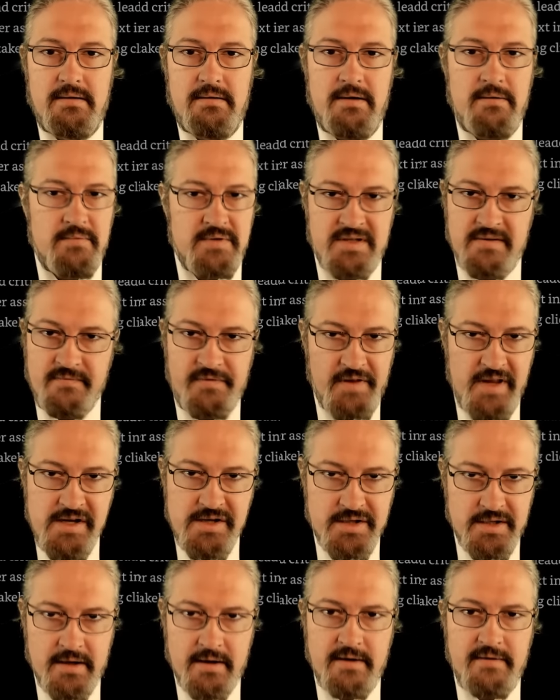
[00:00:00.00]
It was
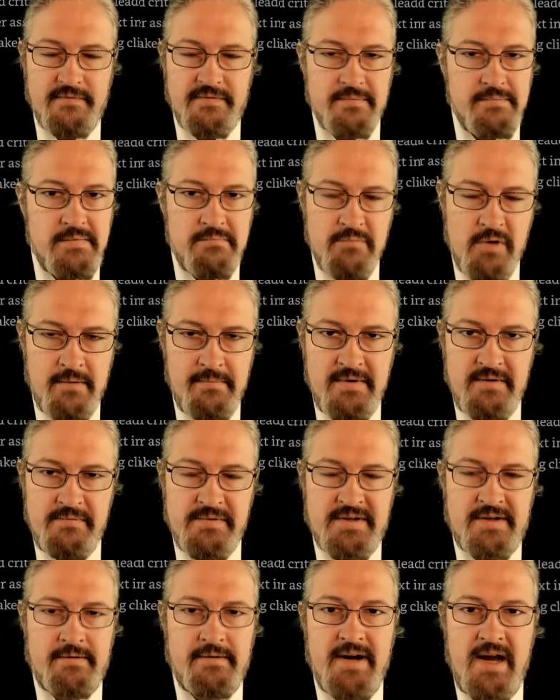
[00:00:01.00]
inflationary from the moment it
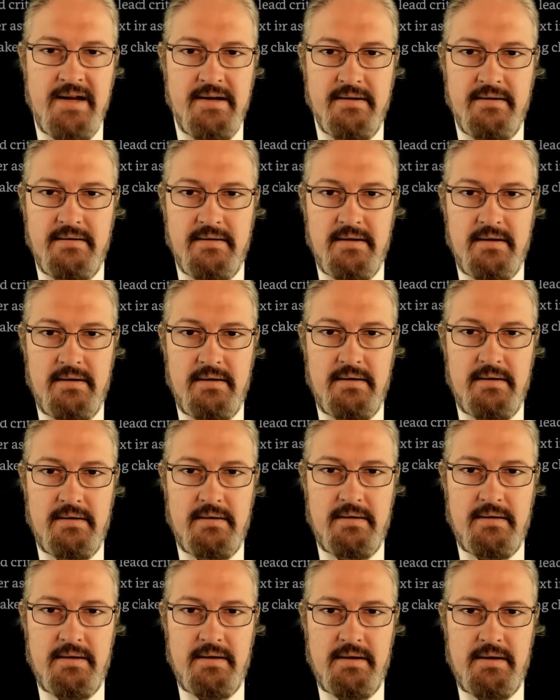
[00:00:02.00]
was created.
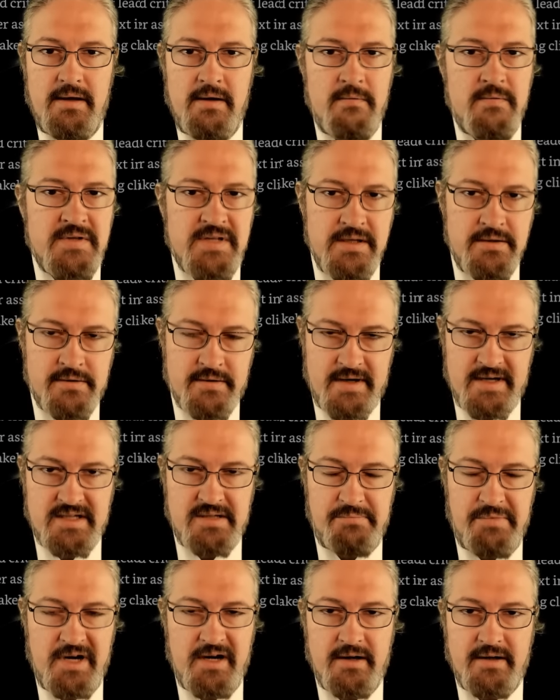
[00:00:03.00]
It was
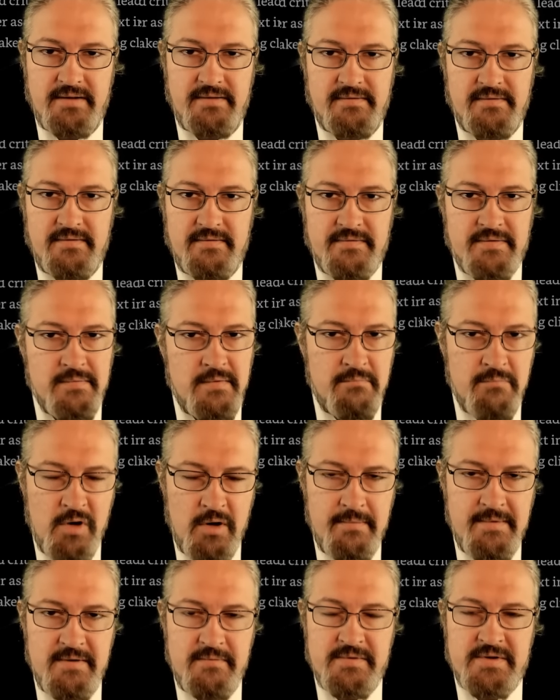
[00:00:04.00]
interest-bearing from the
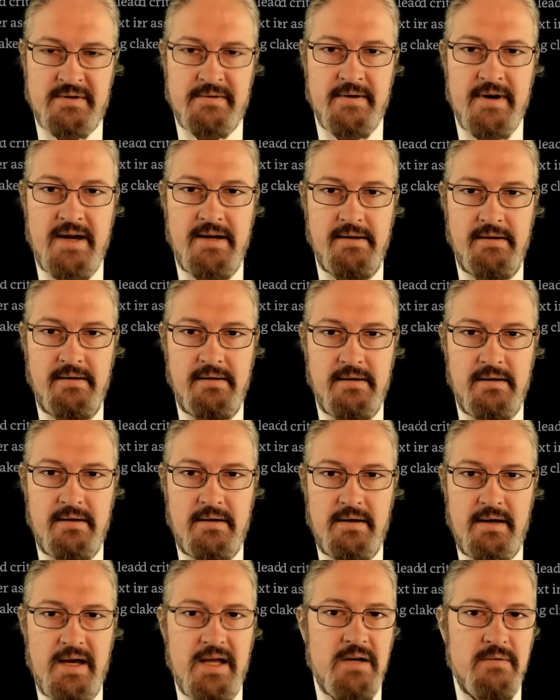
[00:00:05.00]
moment it was created.
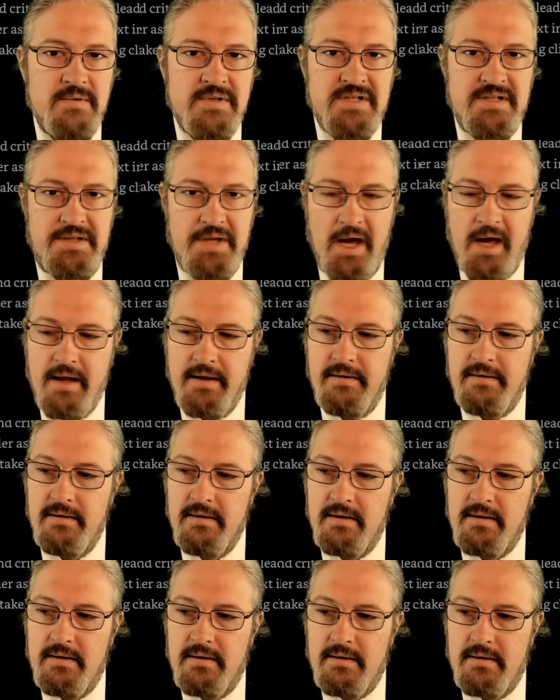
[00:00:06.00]
And it was done
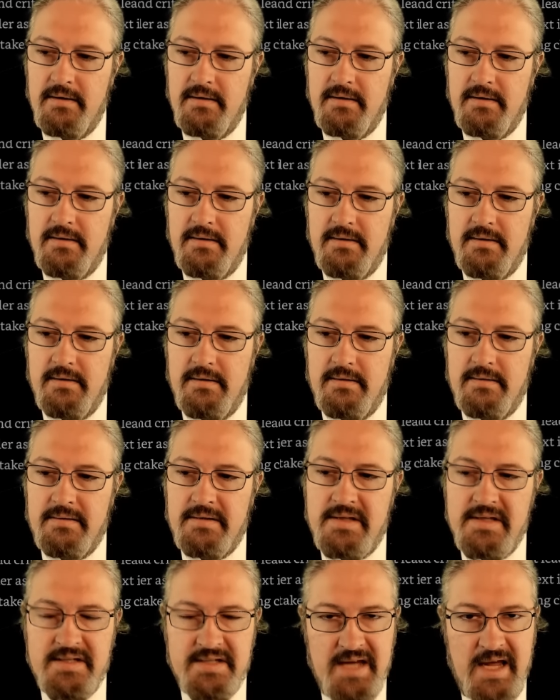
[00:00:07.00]

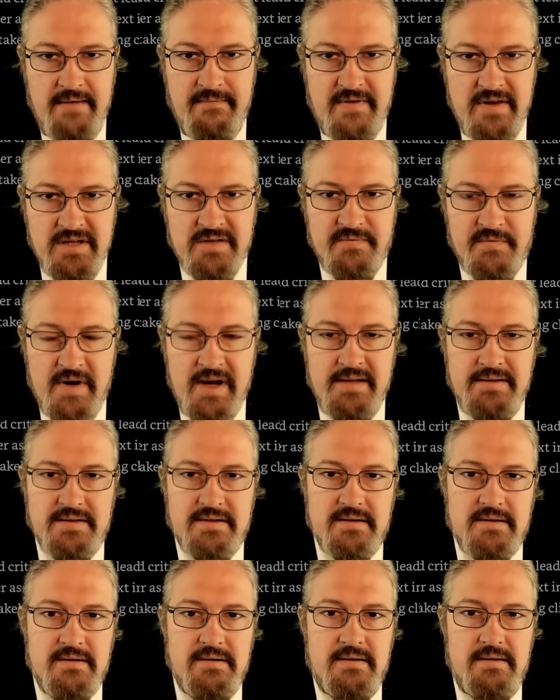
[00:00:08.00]
to save his
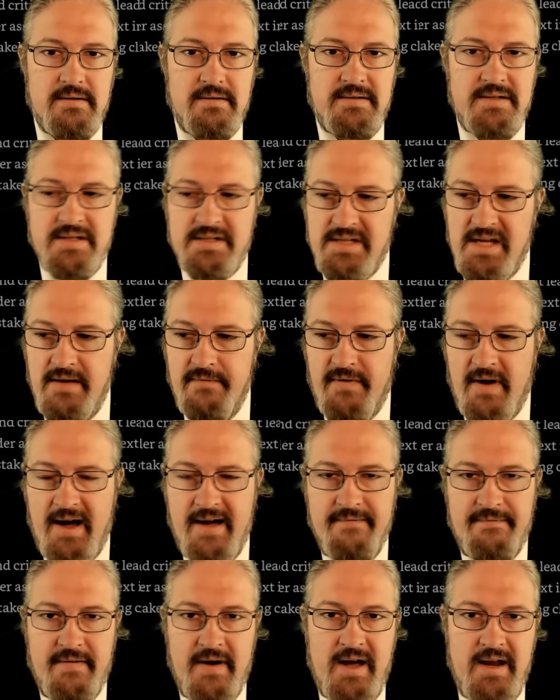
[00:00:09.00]
friends, to save
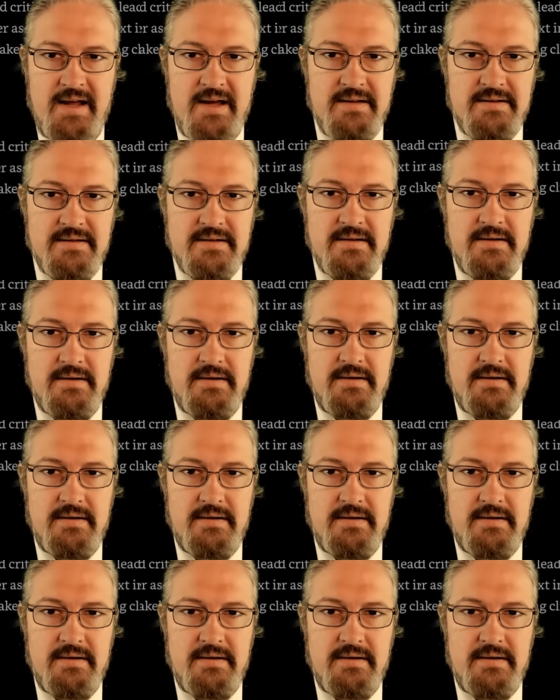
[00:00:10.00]
high finance,